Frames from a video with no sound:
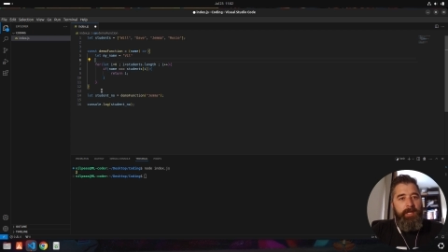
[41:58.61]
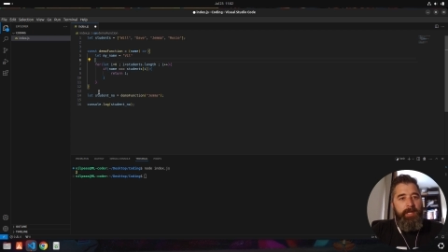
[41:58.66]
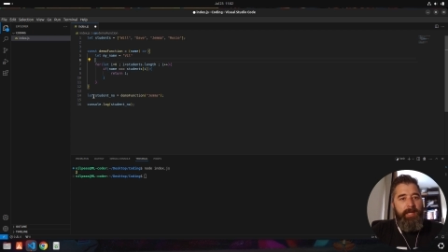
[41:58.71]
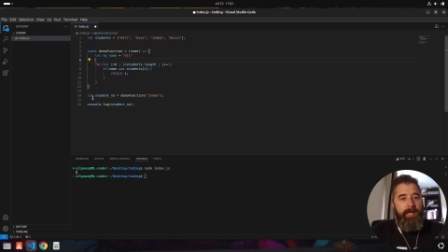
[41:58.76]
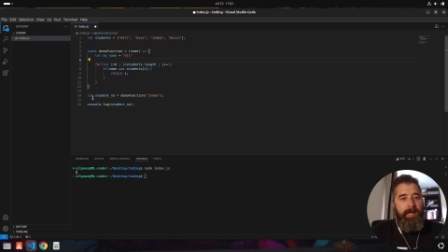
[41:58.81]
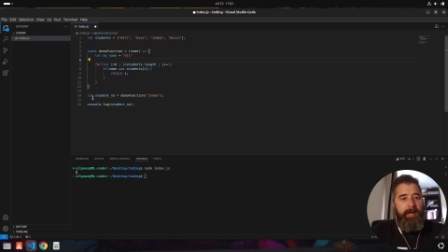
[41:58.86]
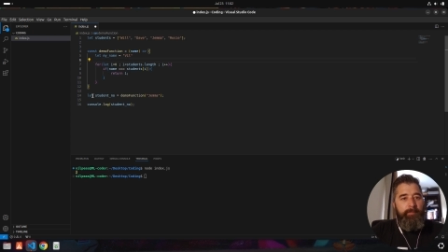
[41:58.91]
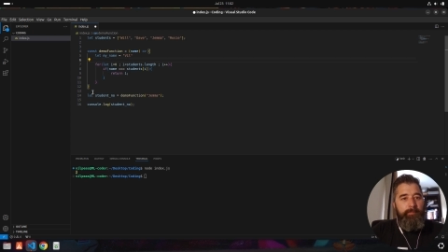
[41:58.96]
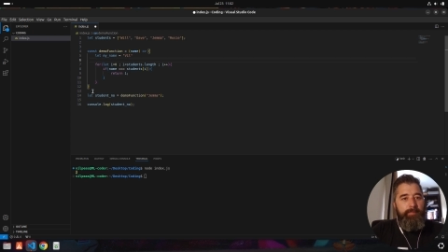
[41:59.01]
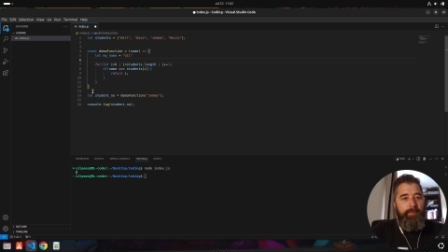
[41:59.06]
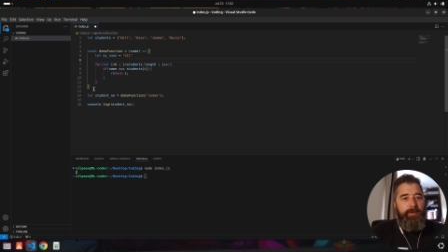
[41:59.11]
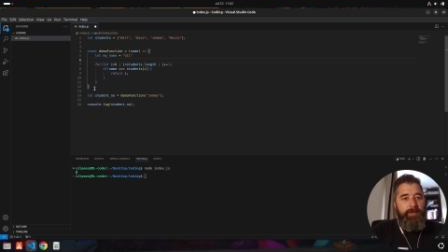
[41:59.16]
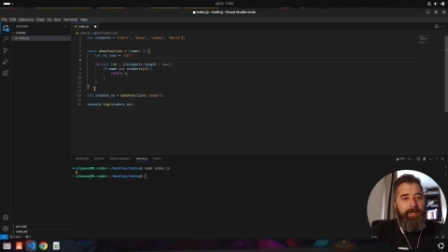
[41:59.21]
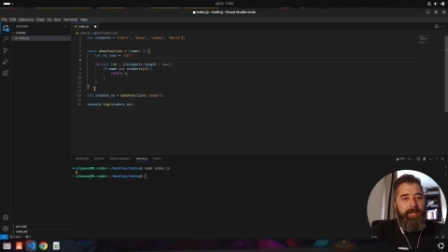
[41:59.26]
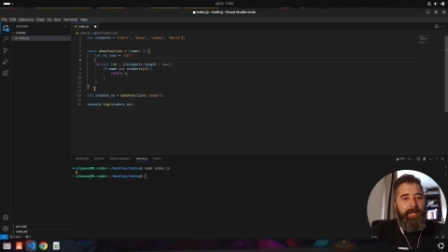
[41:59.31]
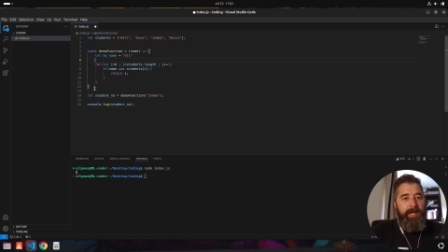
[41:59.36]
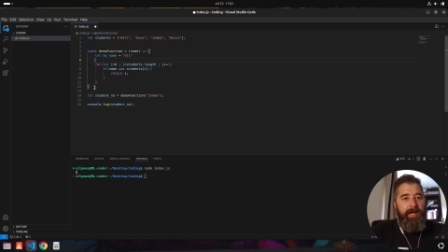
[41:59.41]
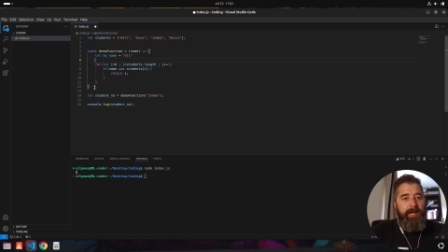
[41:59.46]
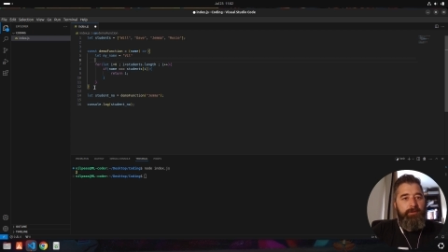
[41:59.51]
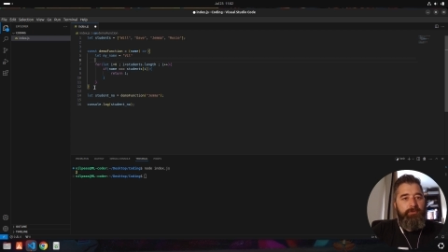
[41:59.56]
and put it
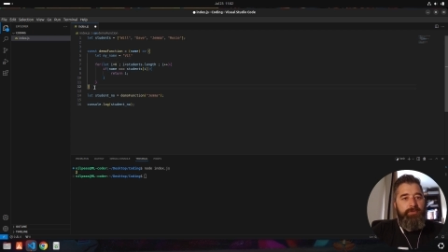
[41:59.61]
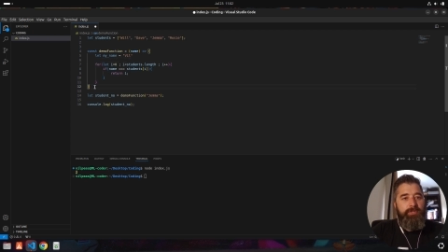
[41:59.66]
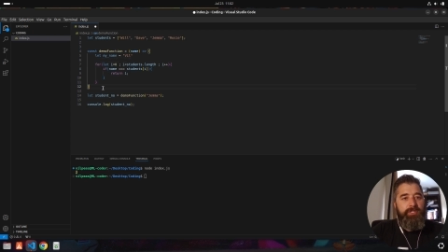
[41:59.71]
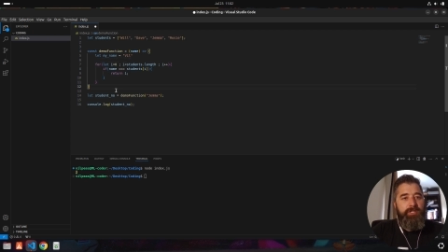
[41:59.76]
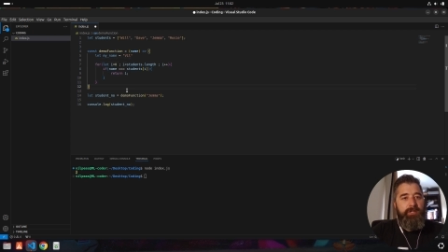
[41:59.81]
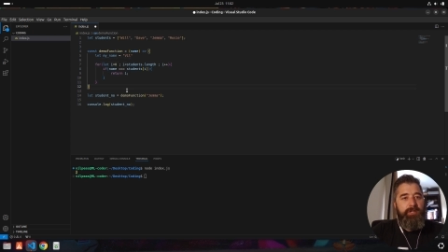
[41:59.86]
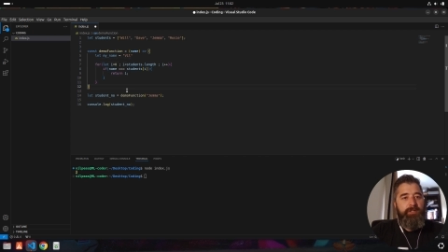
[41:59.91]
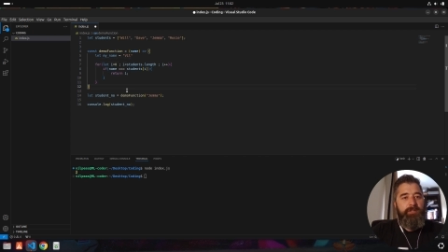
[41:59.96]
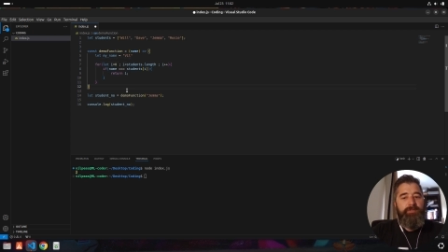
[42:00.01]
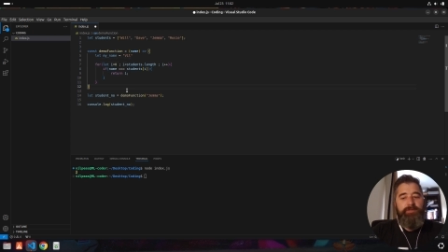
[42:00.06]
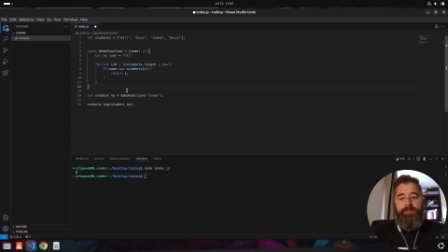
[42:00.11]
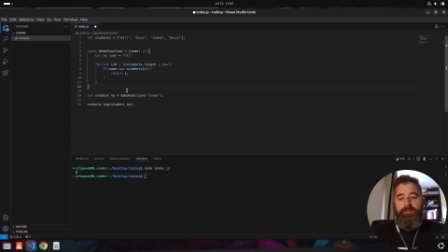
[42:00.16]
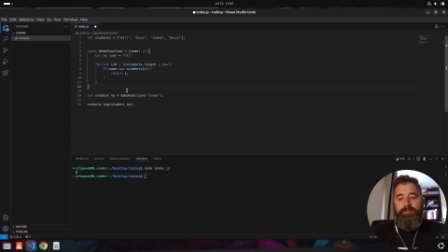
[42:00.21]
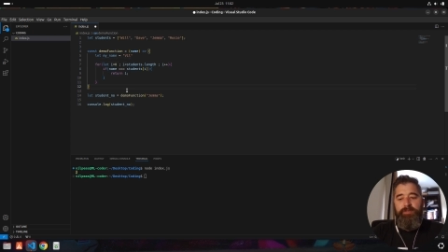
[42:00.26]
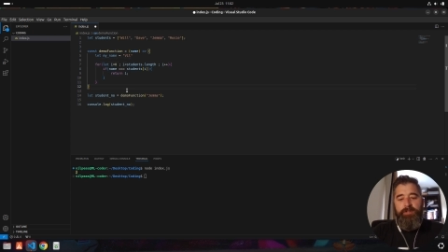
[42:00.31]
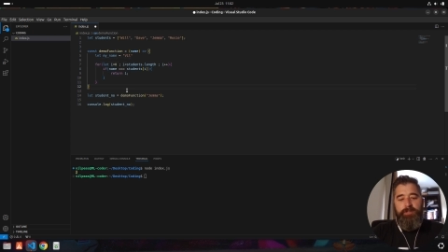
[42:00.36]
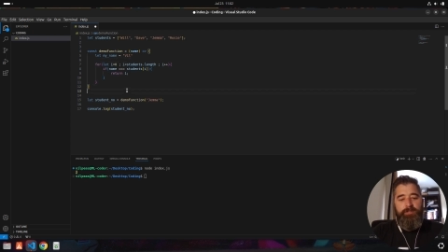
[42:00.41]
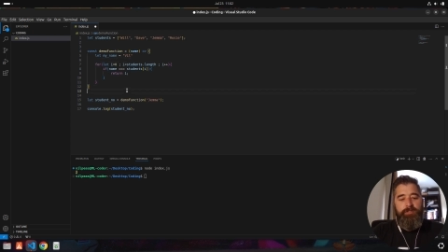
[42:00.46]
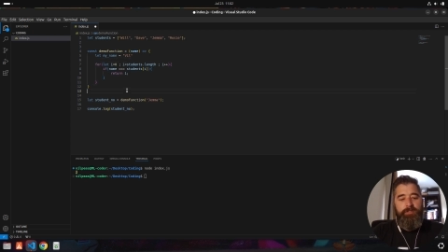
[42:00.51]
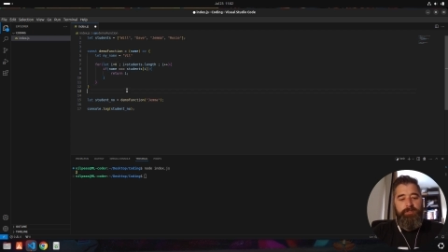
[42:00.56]
outside of the
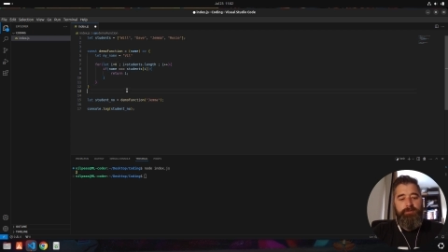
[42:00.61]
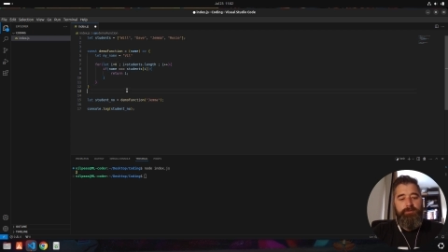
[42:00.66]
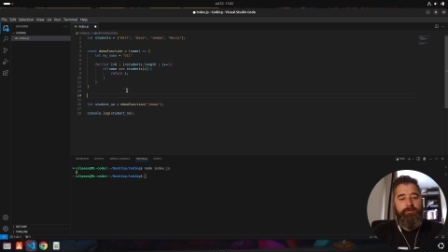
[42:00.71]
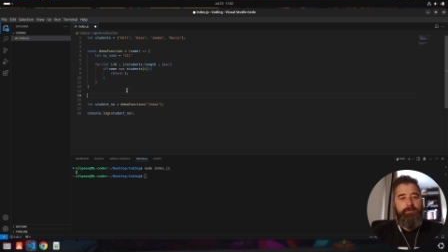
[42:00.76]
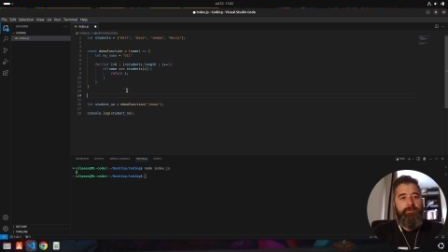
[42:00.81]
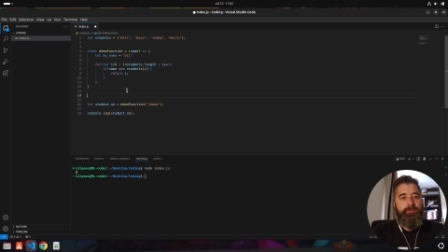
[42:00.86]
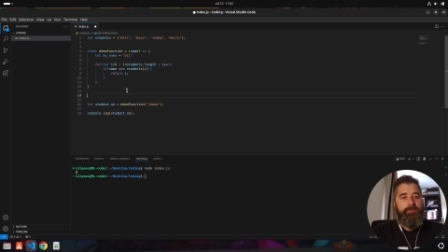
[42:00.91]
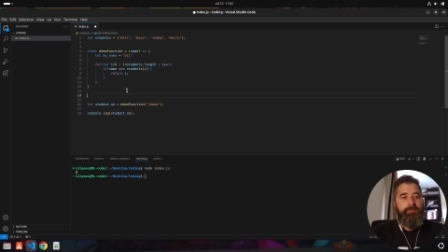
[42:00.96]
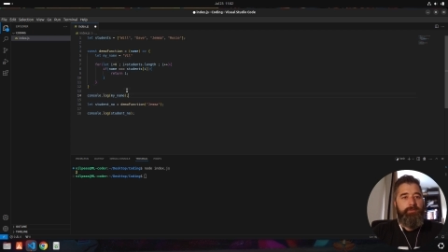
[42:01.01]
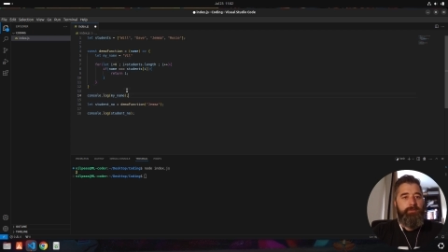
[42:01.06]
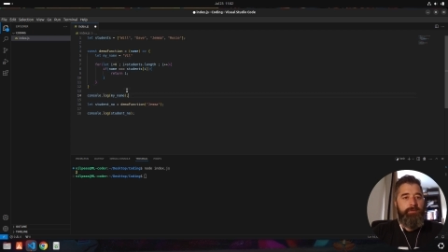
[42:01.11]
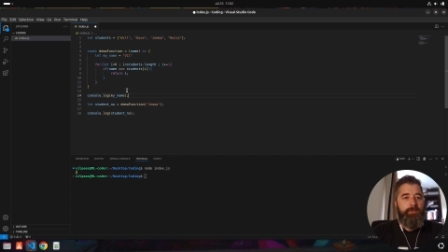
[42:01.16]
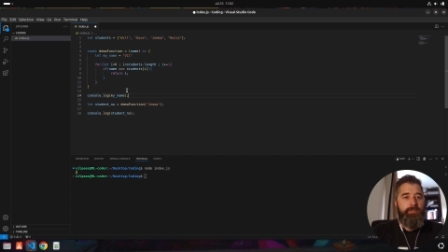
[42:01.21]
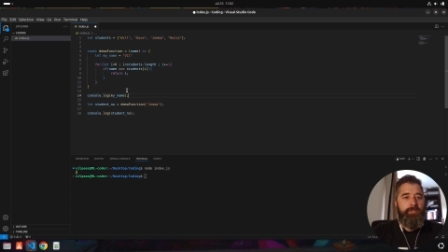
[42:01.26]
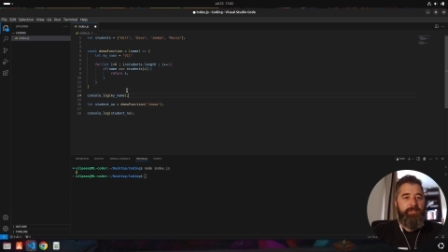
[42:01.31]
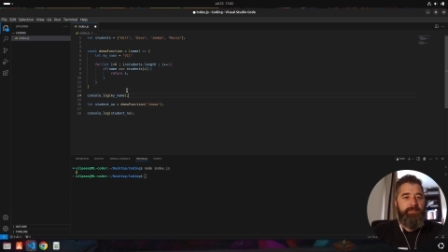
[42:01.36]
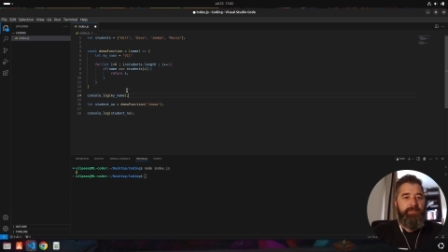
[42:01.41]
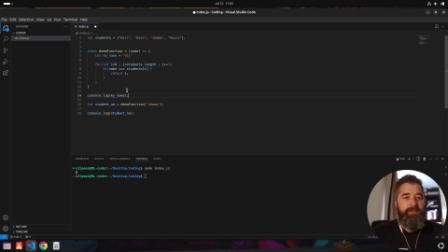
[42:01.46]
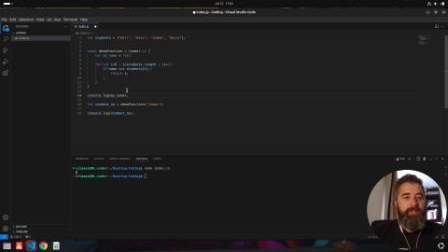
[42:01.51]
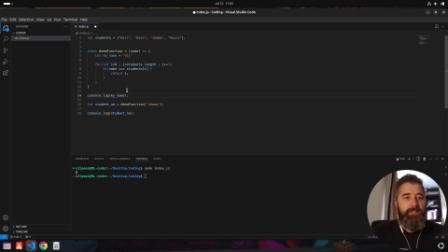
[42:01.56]
function, because
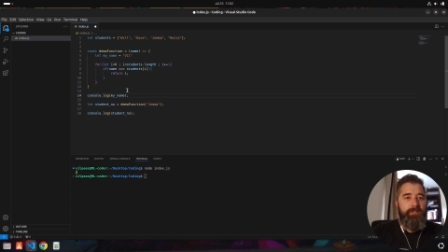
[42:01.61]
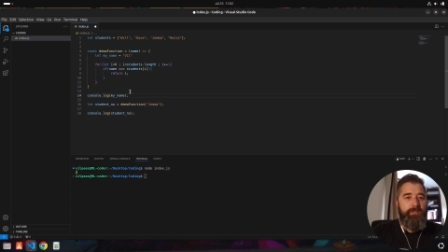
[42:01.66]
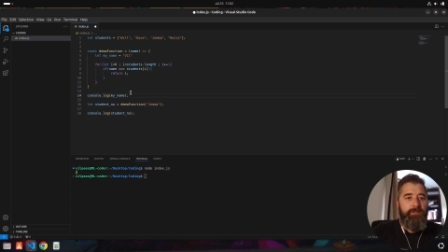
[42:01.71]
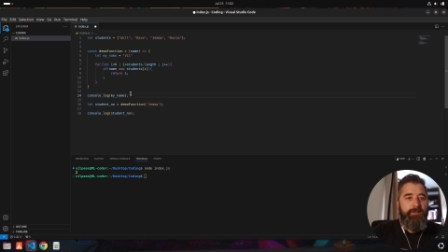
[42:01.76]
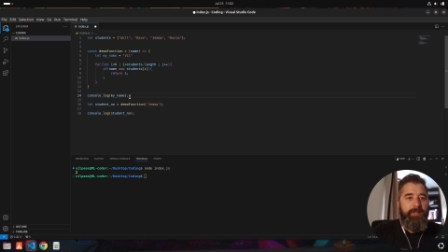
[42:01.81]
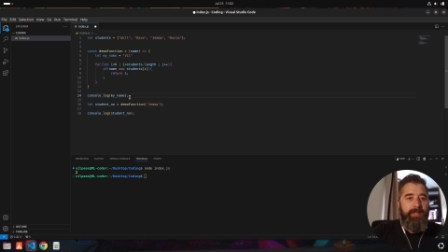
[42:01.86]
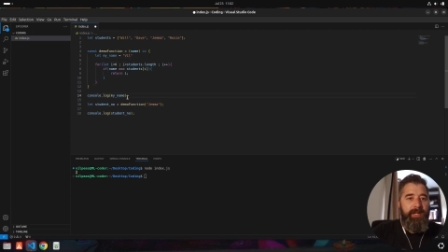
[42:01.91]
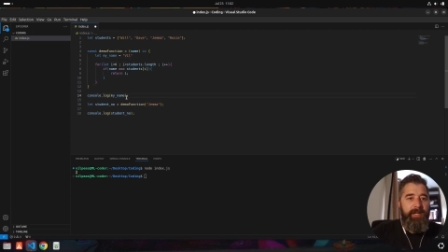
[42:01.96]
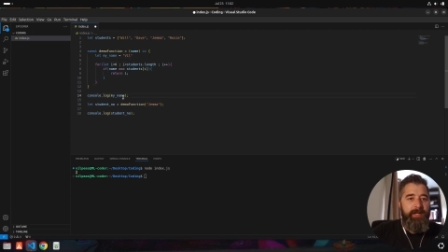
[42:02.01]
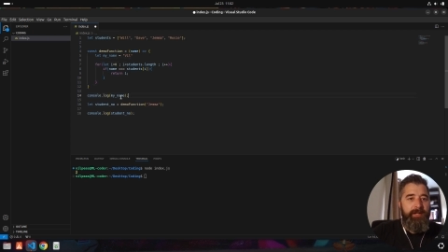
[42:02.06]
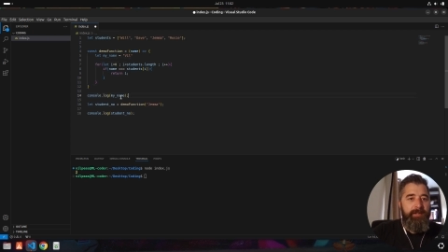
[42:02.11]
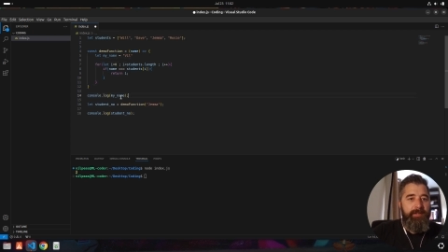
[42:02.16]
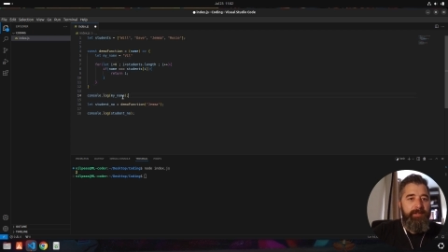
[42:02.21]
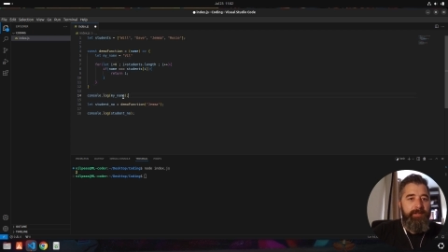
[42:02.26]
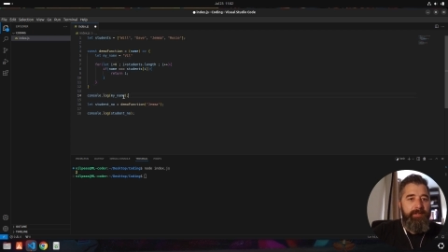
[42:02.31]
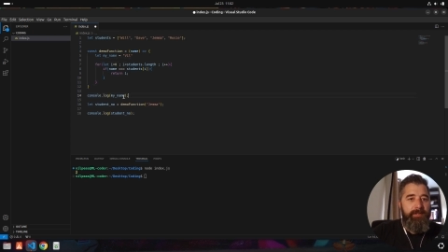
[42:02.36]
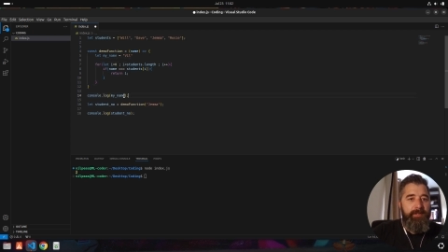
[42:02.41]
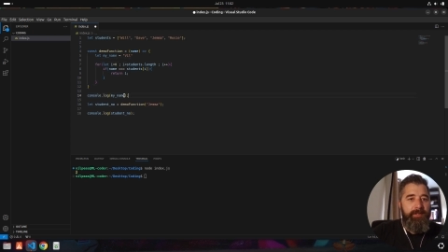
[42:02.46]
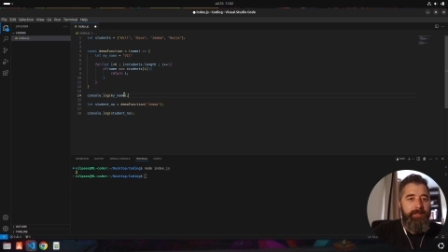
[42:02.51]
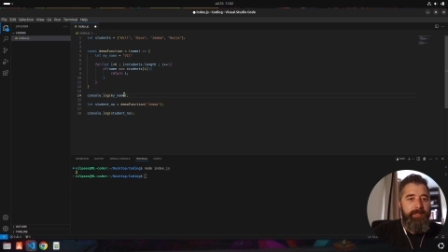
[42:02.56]
if I do that,
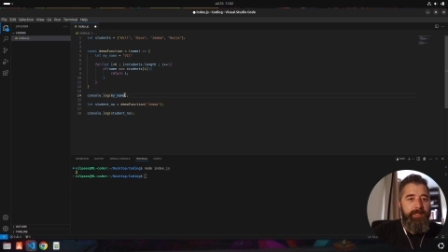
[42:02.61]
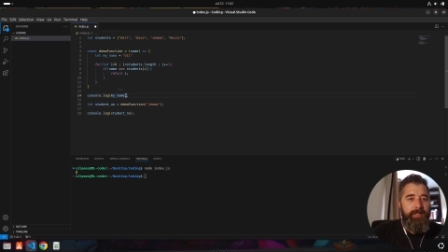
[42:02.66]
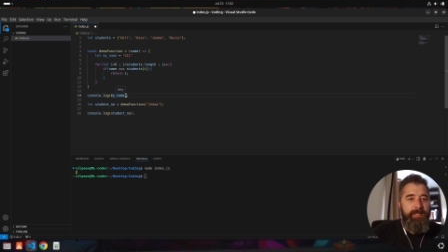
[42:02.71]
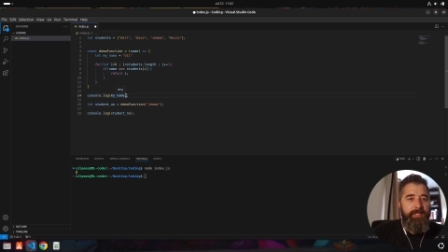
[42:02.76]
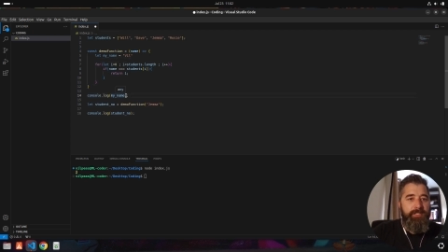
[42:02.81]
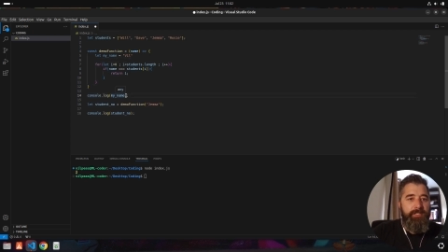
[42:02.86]
it's